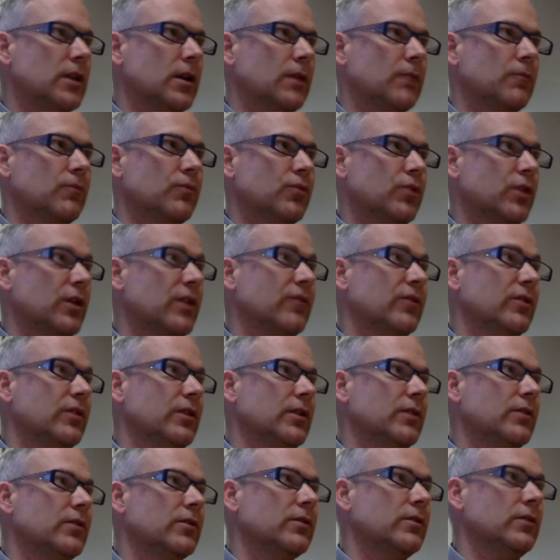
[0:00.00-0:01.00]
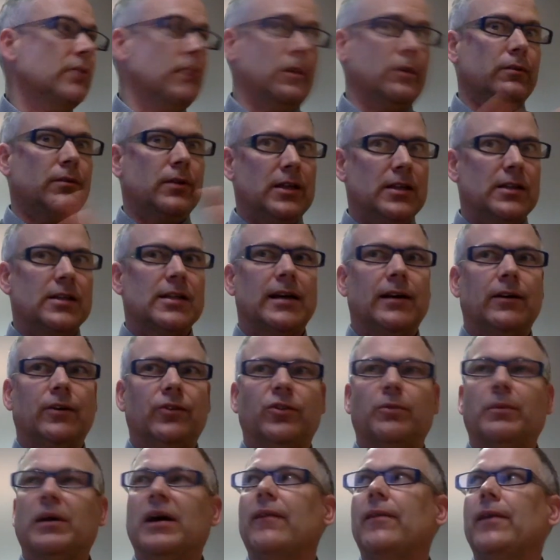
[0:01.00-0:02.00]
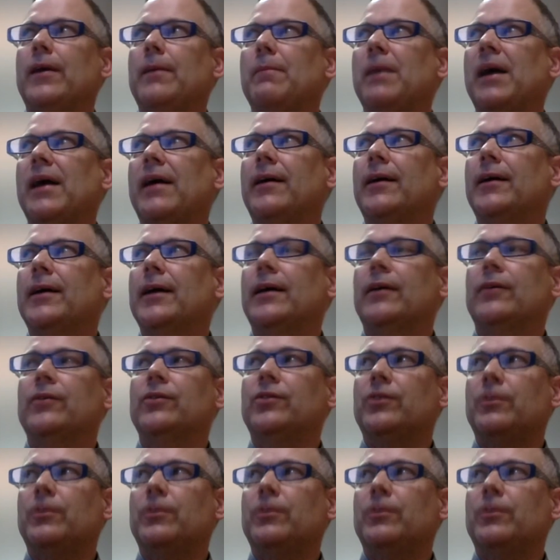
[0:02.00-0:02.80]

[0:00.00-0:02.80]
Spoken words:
private details about their bank accounts